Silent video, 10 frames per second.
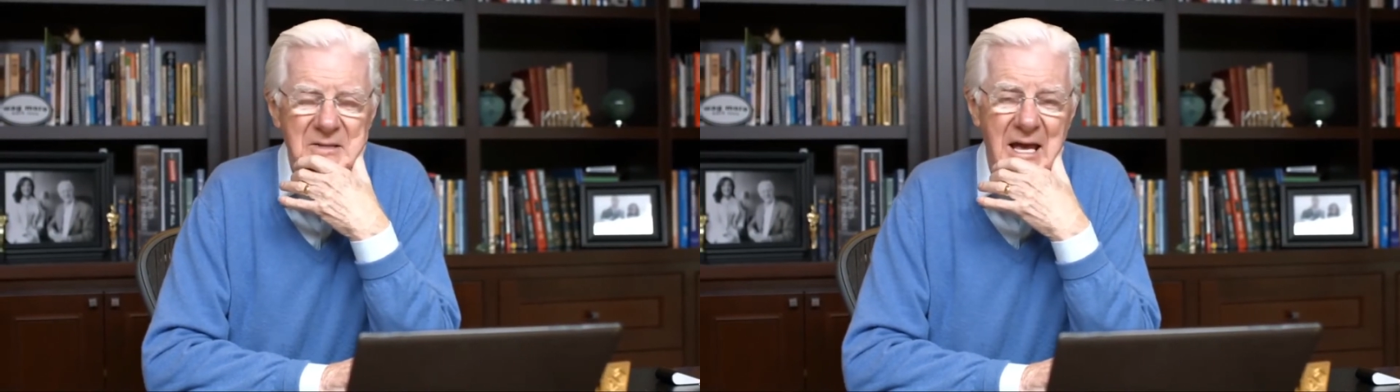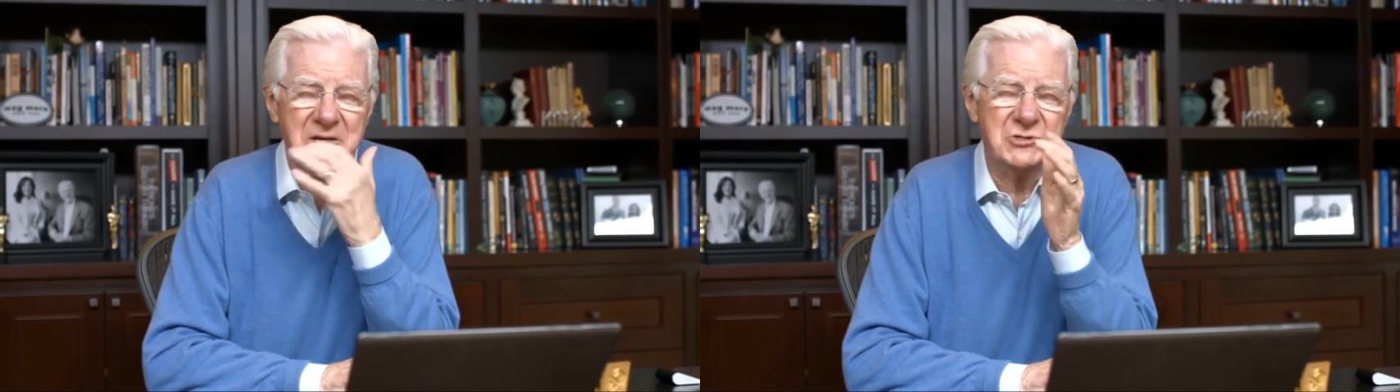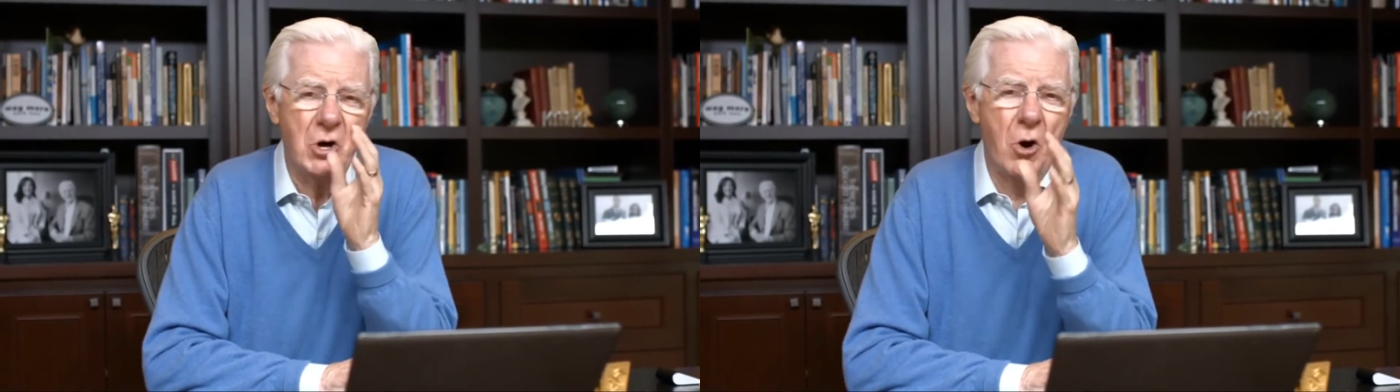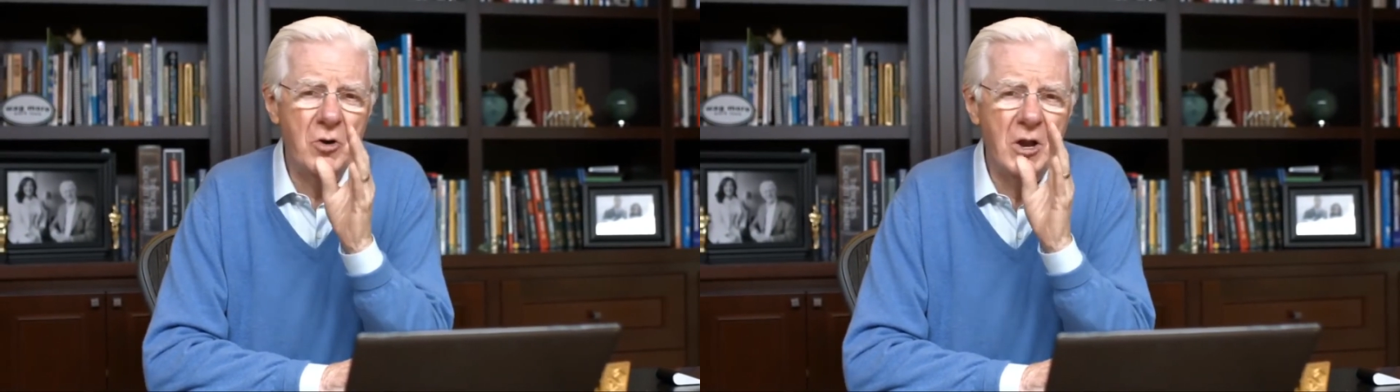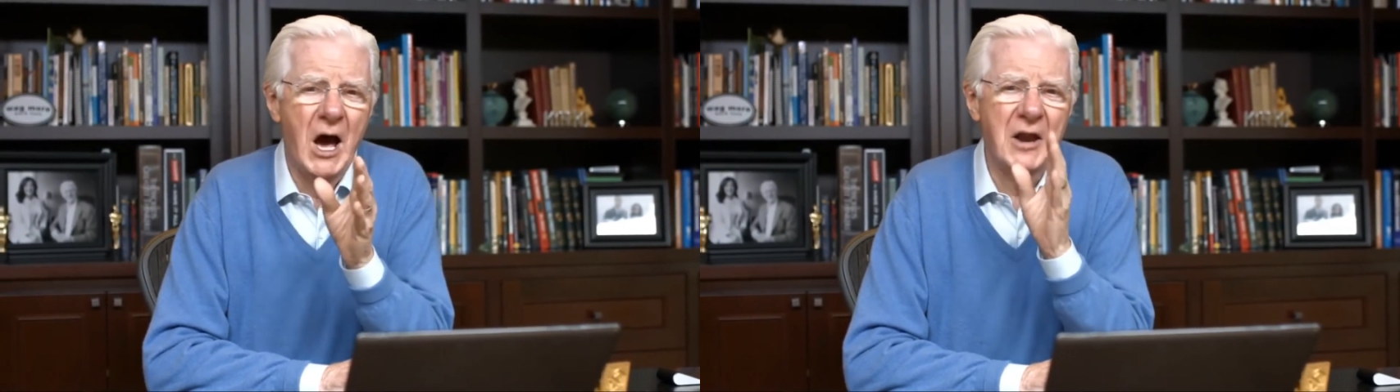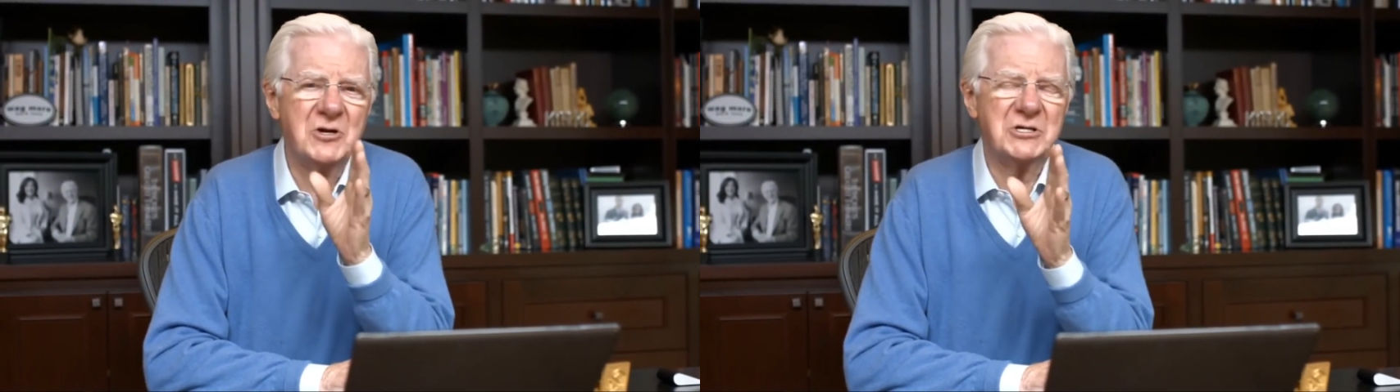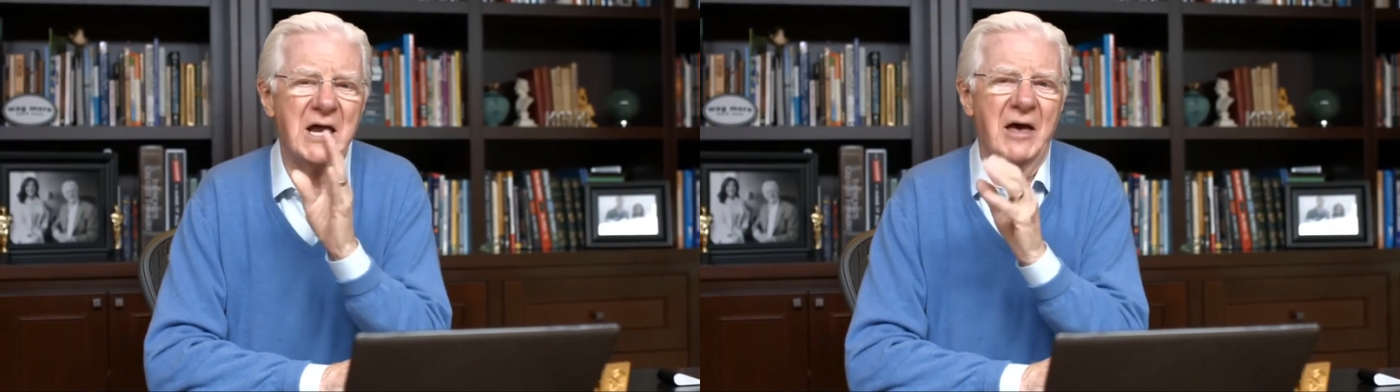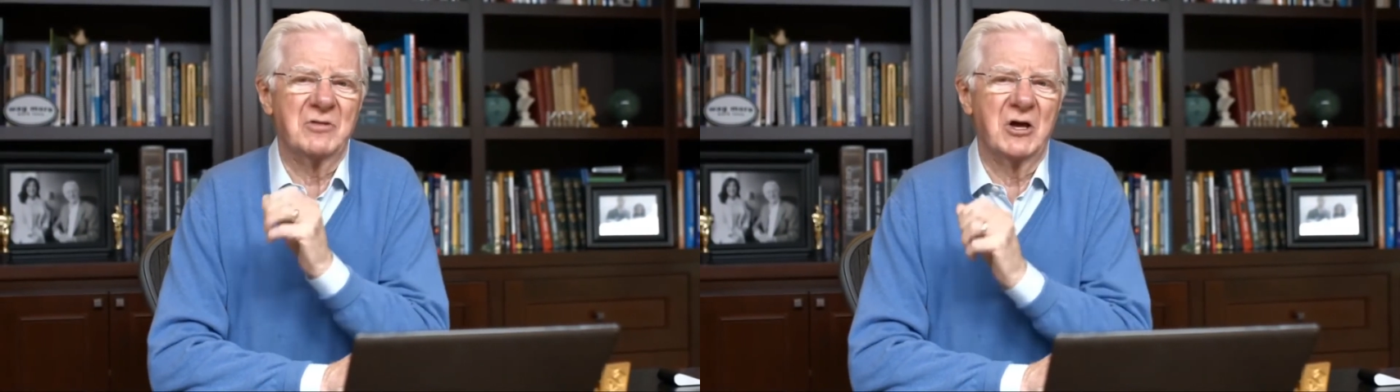They don't
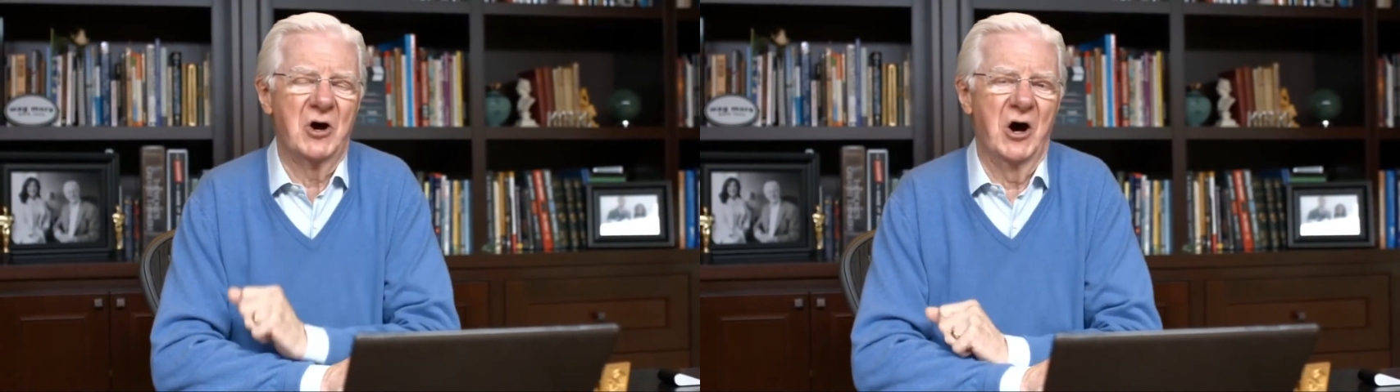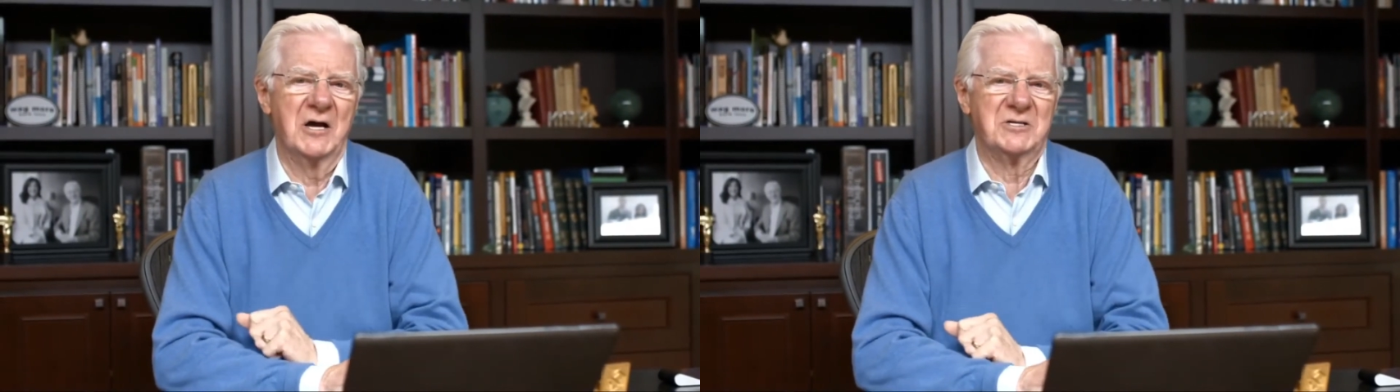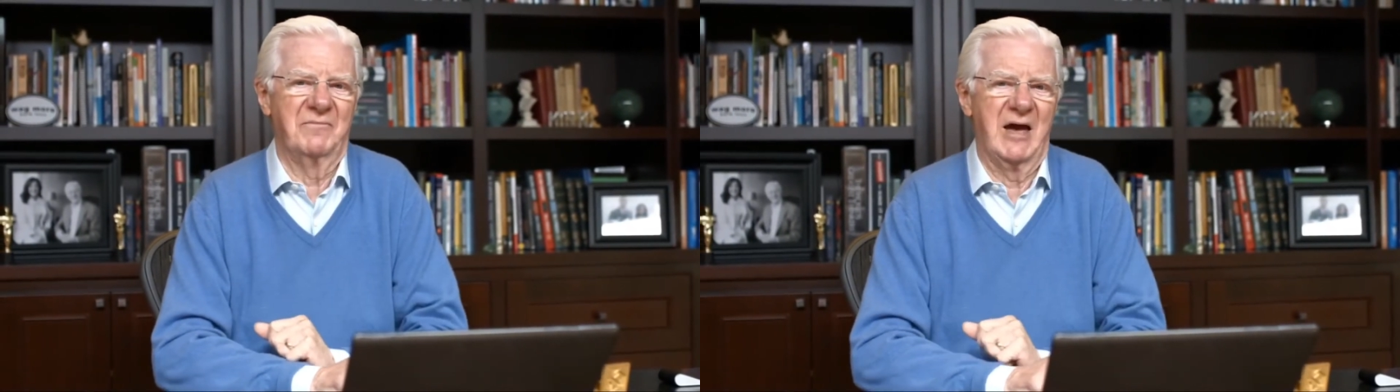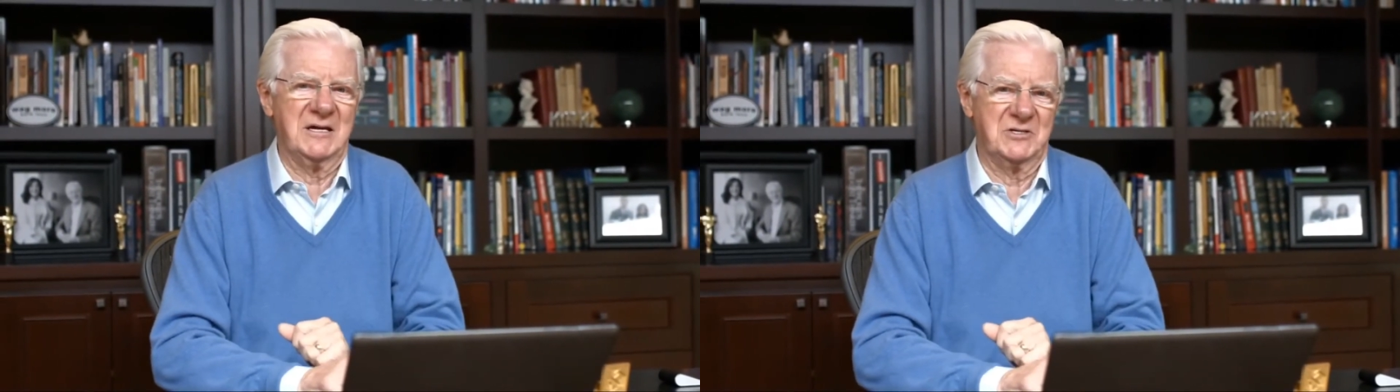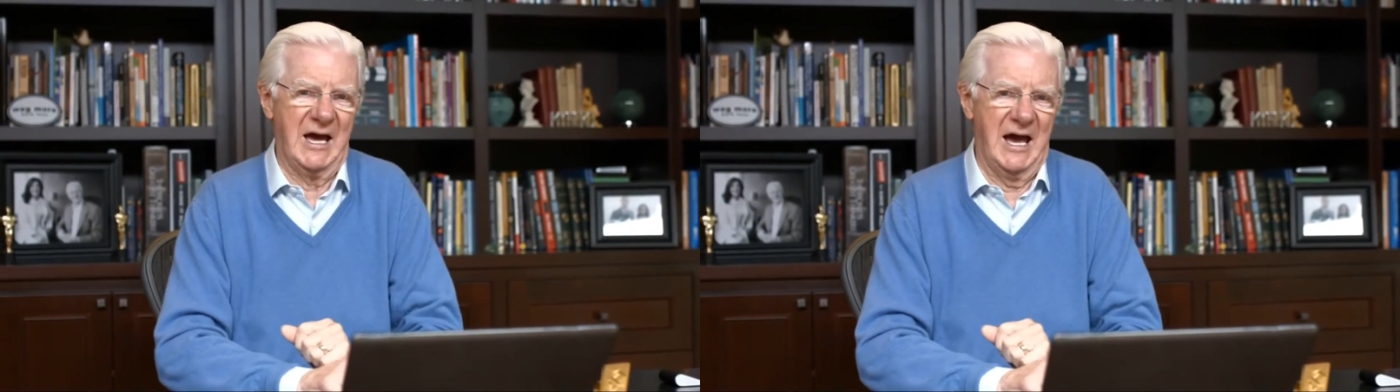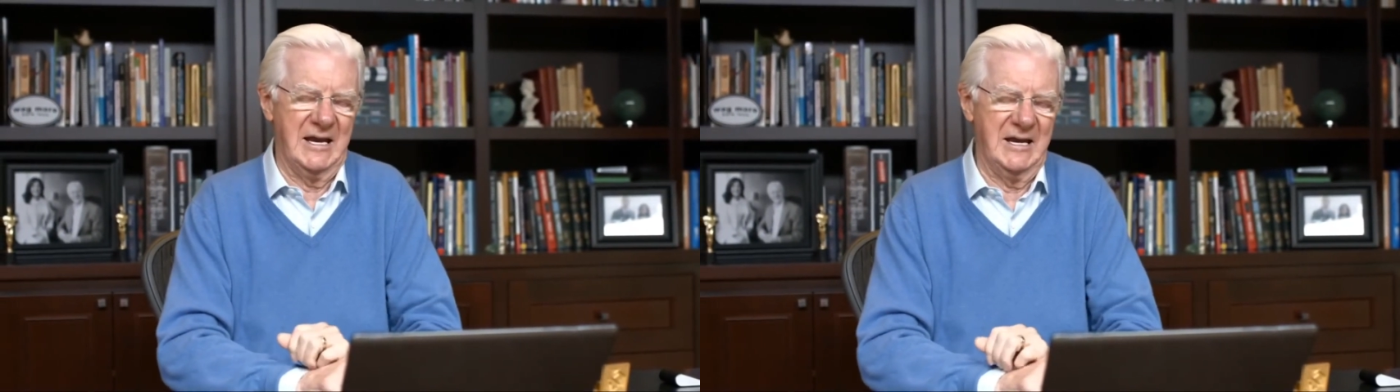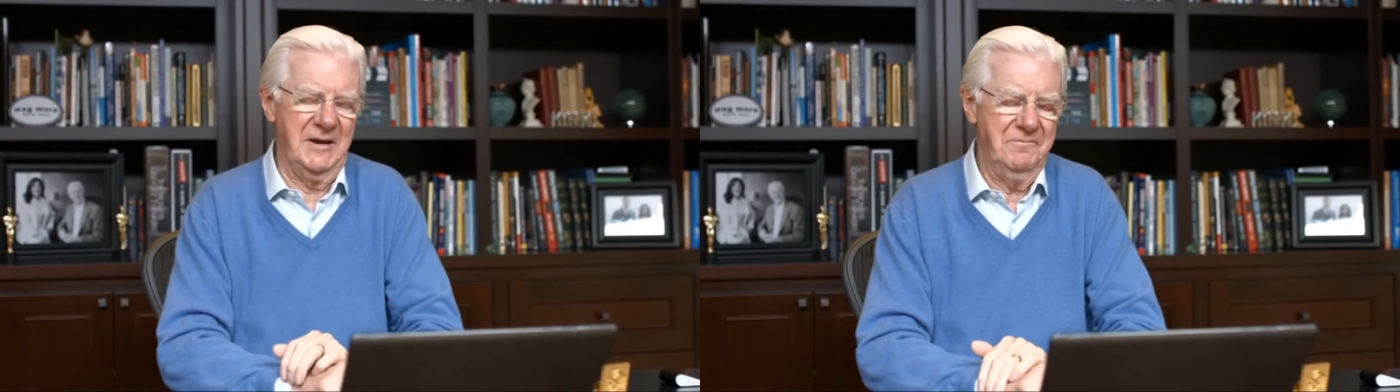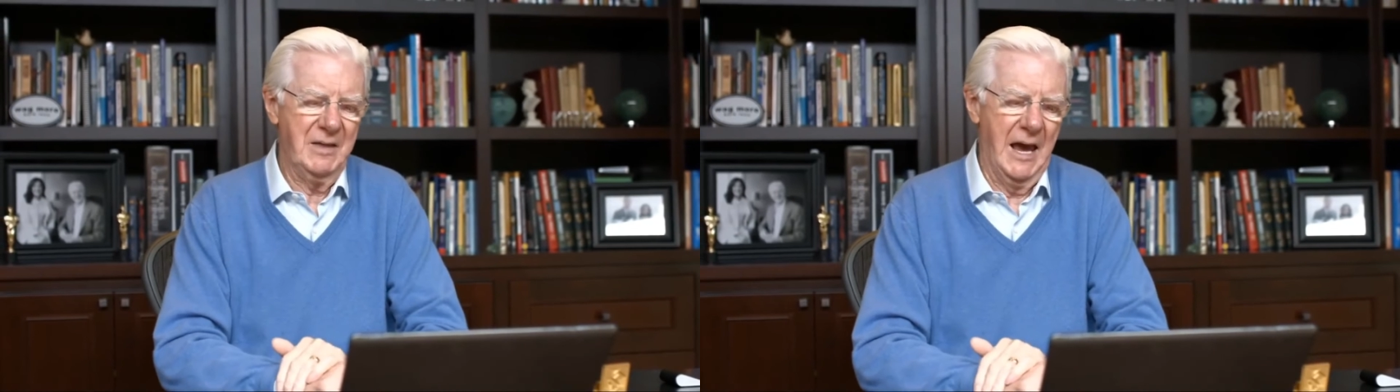understand the cause of anxiety,